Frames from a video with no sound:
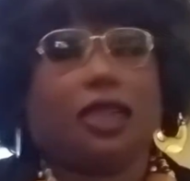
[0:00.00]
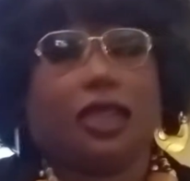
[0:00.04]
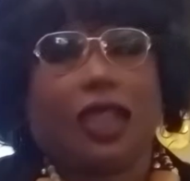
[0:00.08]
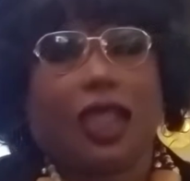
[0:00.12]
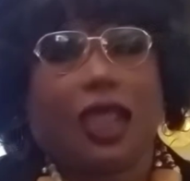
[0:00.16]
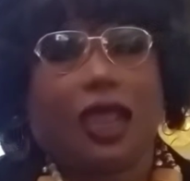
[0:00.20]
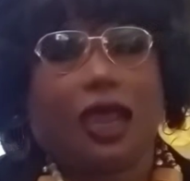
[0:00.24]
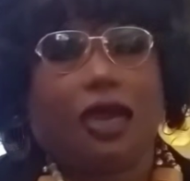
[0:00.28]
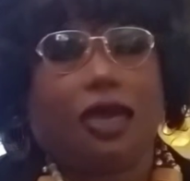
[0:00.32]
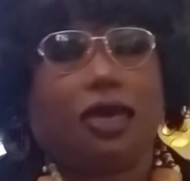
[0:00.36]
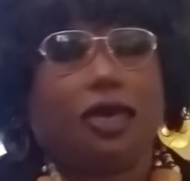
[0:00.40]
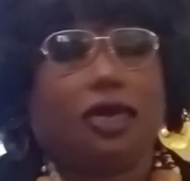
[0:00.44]

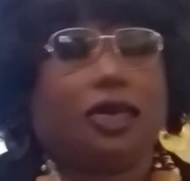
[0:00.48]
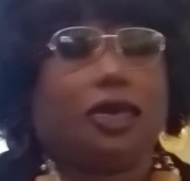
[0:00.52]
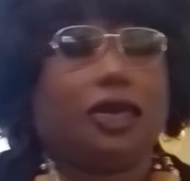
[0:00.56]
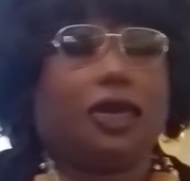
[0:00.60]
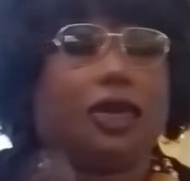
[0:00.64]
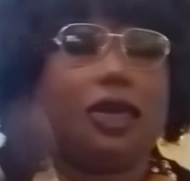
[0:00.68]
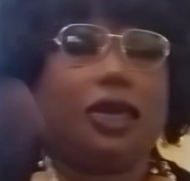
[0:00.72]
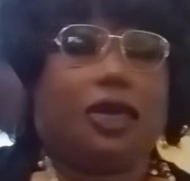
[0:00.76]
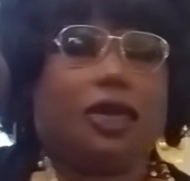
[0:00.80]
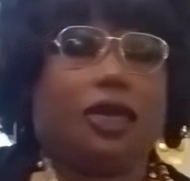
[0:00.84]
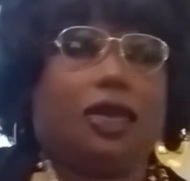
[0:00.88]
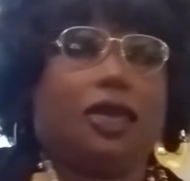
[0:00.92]
Now,
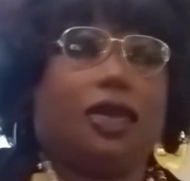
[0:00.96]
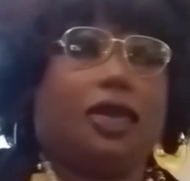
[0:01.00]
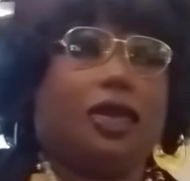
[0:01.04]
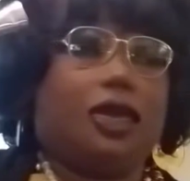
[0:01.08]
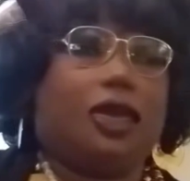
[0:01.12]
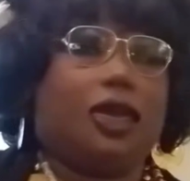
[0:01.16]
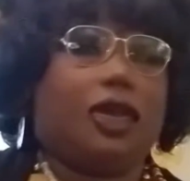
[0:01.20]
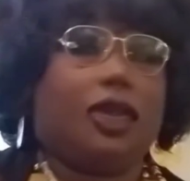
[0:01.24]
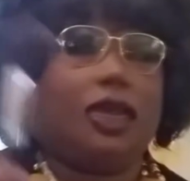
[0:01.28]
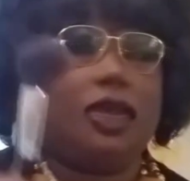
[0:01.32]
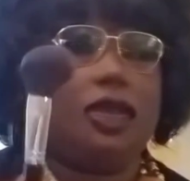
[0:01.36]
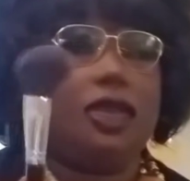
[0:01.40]

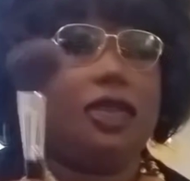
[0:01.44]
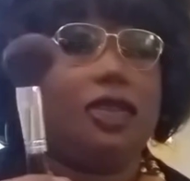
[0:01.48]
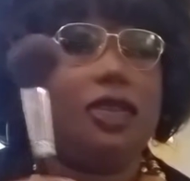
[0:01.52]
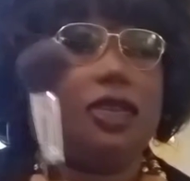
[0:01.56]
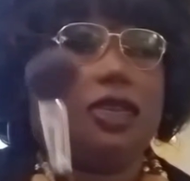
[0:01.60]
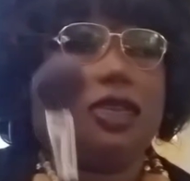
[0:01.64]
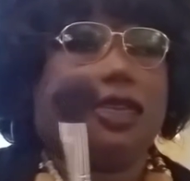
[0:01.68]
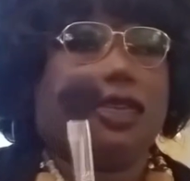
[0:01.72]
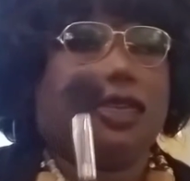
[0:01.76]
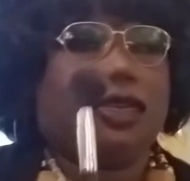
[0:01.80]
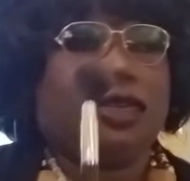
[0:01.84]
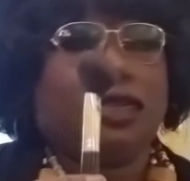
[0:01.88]

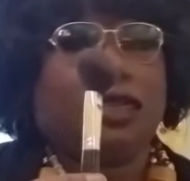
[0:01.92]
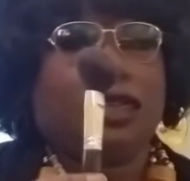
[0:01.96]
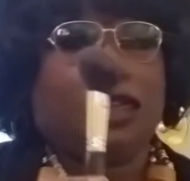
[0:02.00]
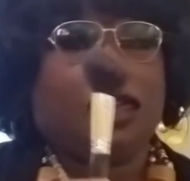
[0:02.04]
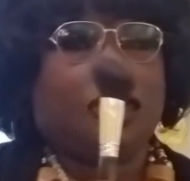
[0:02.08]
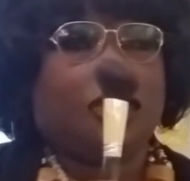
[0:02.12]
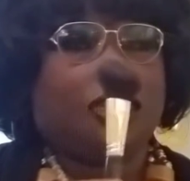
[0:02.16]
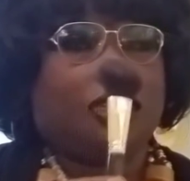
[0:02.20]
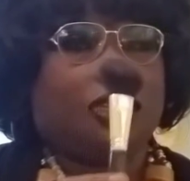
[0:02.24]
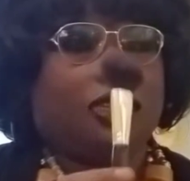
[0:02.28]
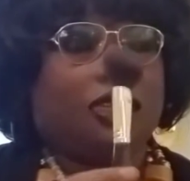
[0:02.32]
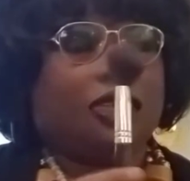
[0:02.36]
this is
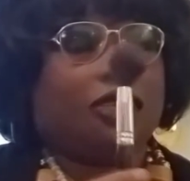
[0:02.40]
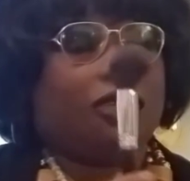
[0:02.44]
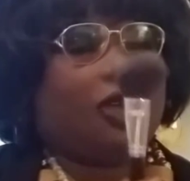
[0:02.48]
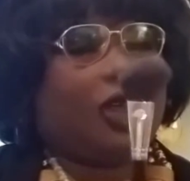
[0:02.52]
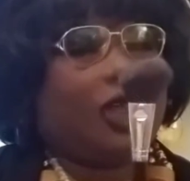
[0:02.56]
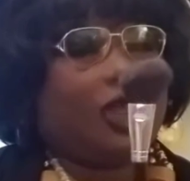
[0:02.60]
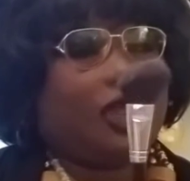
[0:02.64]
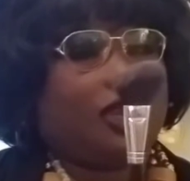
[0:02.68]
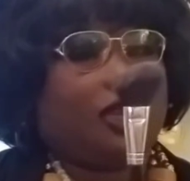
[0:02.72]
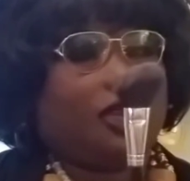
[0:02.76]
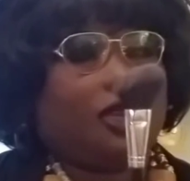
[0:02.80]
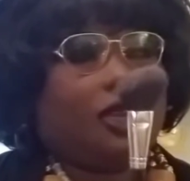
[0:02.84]
just
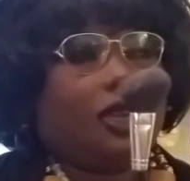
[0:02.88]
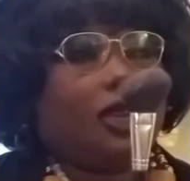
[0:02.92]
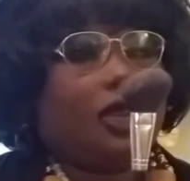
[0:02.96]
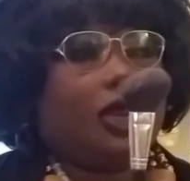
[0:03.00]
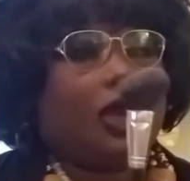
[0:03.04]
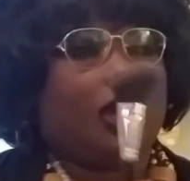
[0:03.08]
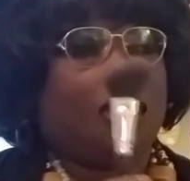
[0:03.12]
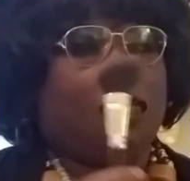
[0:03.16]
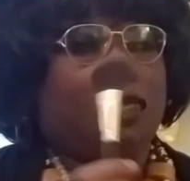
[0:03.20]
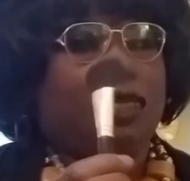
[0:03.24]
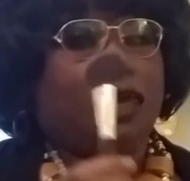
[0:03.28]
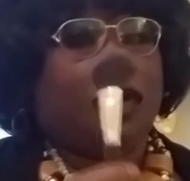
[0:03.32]
like
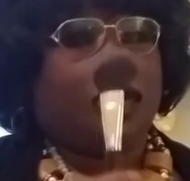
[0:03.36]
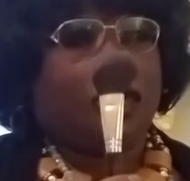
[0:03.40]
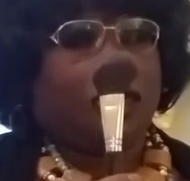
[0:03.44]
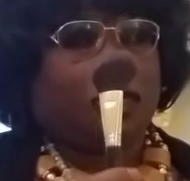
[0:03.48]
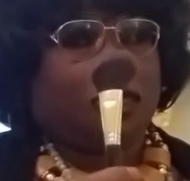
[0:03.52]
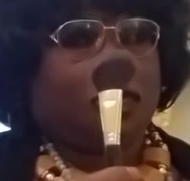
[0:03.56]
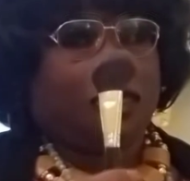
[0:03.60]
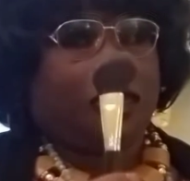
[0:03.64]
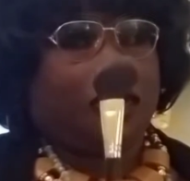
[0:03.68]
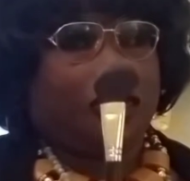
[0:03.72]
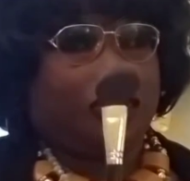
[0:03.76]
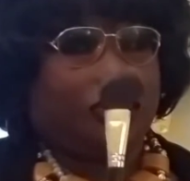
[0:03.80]
a
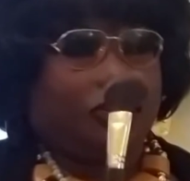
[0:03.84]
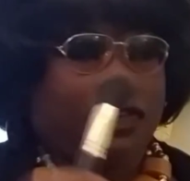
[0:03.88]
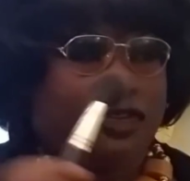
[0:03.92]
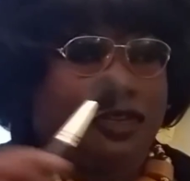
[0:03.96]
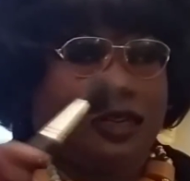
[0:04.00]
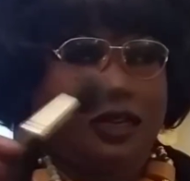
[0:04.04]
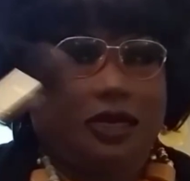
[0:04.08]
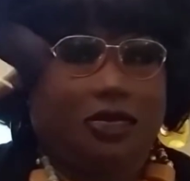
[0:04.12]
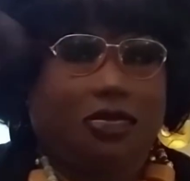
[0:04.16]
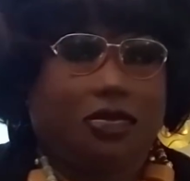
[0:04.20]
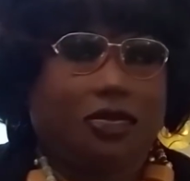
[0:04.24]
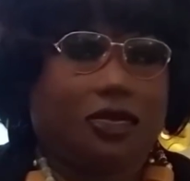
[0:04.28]
blush
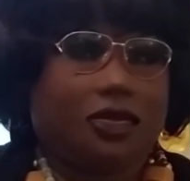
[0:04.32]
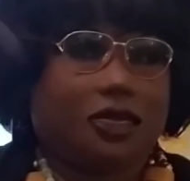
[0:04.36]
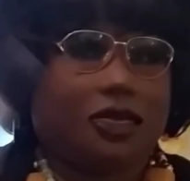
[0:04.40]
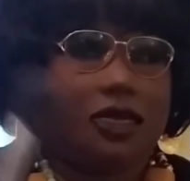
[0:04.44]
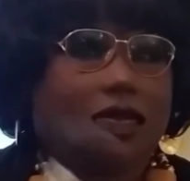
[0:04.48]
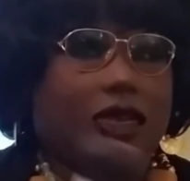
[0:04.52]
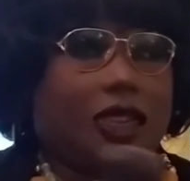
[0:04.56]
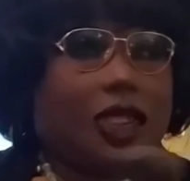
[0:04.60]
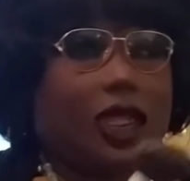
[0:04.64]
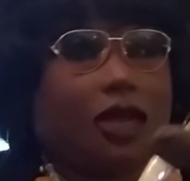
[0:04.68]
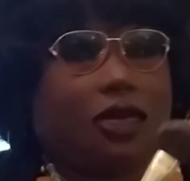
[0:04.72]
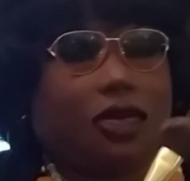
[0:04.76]
brush.
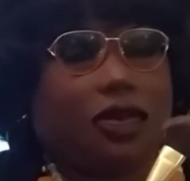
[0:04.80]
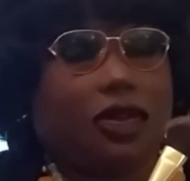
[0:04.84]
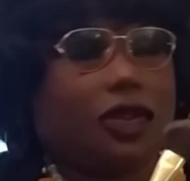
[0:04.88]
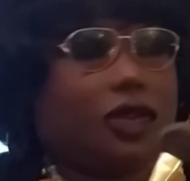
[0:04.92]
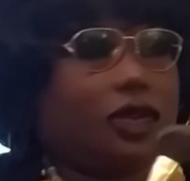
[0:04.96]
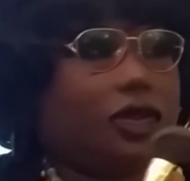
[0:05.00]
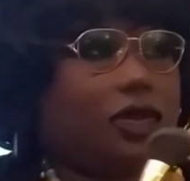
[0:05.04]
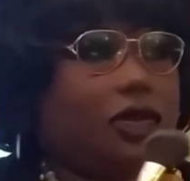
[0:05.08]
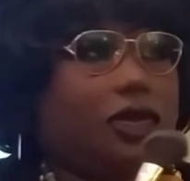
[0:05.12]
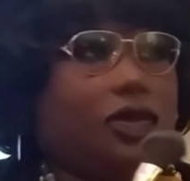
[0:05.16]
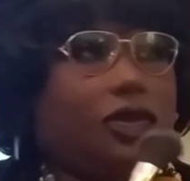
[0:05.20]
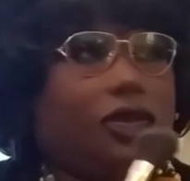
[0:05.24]
I
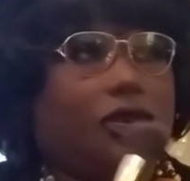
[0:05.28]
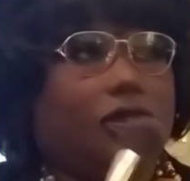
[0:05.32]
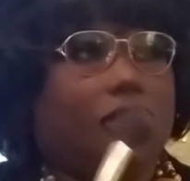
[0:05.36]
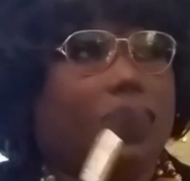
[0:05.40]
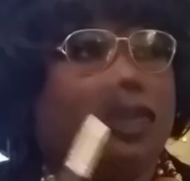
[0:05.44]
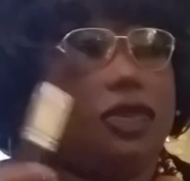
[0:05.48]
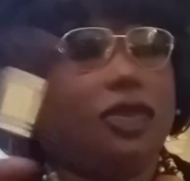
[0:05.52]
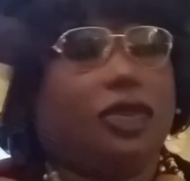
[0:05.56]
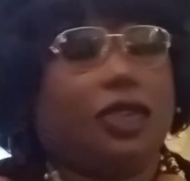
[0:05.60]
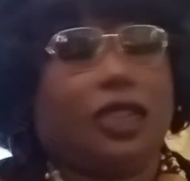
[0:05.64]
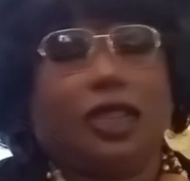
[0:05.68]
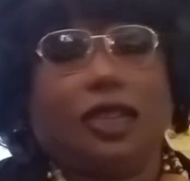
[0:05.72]
mean, you can
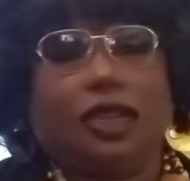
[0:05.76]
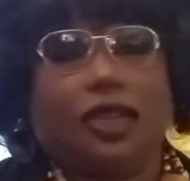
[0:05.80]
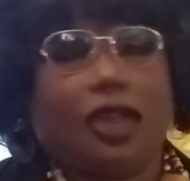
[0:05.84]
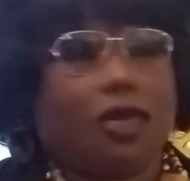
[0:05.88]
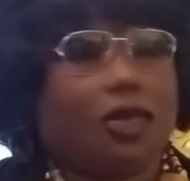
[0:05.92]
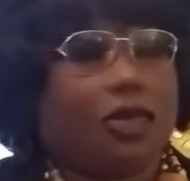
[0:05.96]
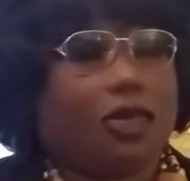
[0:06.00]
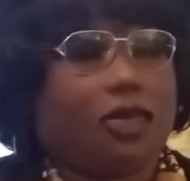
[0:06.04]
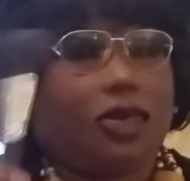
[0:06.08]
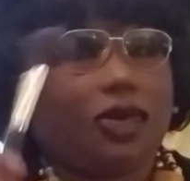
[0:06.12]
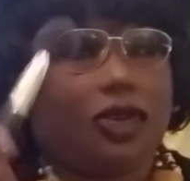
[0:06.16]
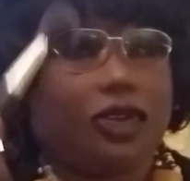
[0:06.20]
use any
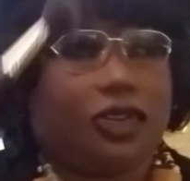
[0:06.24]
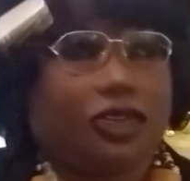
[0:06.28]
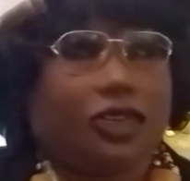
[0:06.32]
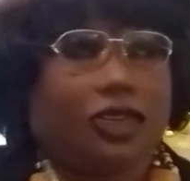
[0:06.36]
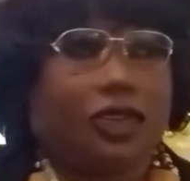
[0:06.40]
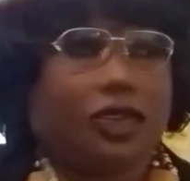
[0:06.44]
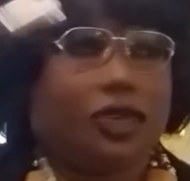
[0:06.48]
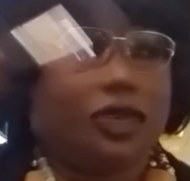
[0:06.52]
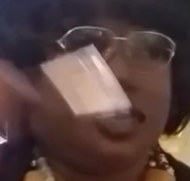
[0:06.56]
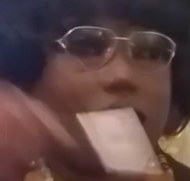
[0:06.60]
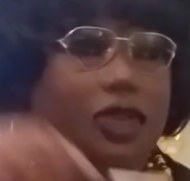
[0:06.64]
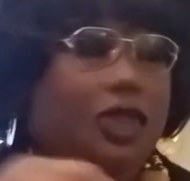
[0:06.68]
type of brush
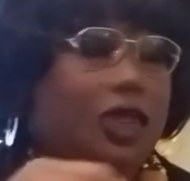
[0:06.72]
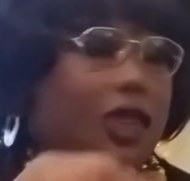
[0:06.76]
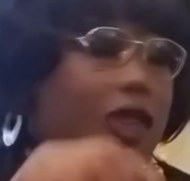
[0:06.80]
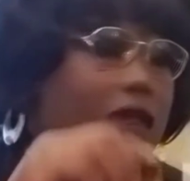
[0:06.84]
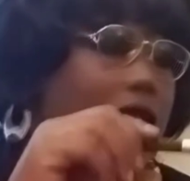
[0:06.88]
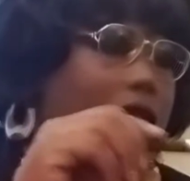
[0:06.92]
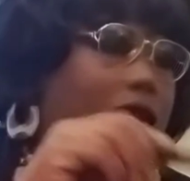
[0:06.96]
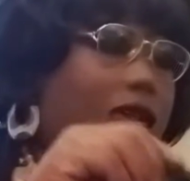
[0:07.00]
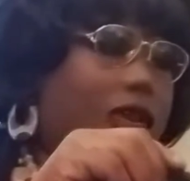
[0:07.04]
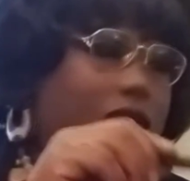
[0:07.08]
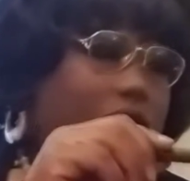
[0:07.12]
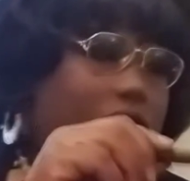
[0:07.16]
to
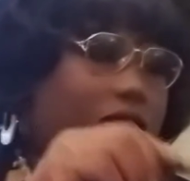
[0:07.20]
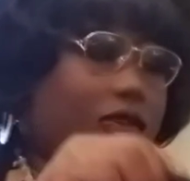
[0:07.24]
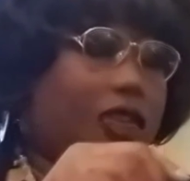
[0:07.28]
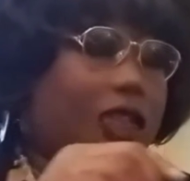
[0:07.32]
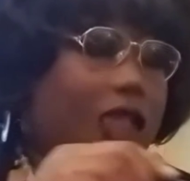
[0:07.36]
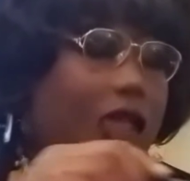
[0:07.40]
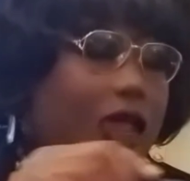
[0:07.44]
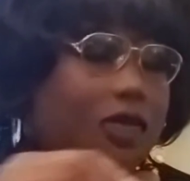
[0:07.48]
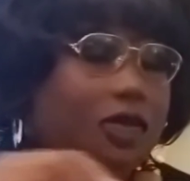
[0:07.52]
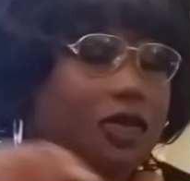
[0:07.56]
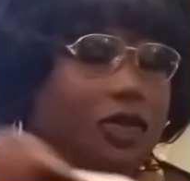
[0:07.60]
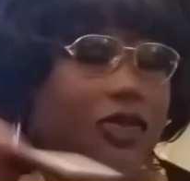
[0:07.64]

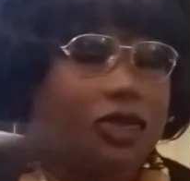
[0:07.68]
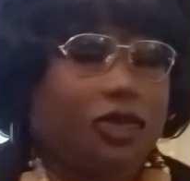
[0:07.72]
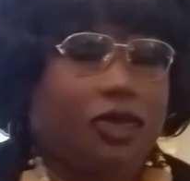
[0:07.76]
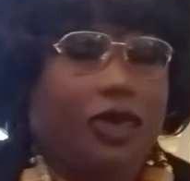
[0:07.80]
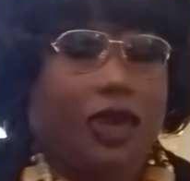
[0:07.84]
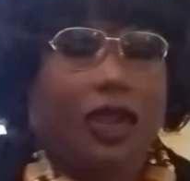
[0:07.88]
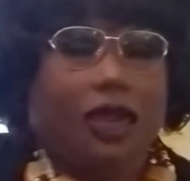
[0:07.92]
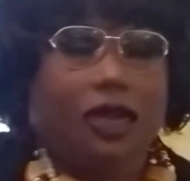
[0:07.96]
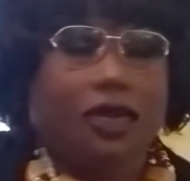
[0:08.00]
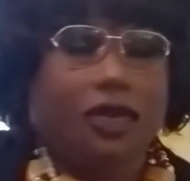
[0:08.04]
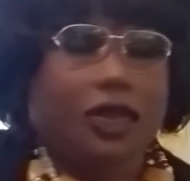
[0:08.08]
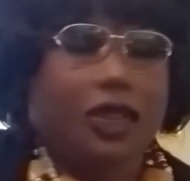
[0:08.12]
dab this
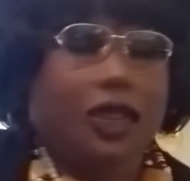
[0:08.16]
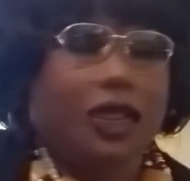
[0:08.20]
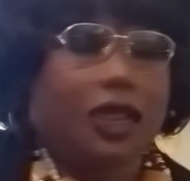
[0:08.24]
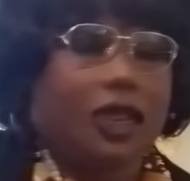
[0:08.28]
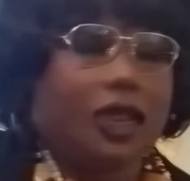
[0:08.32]
around.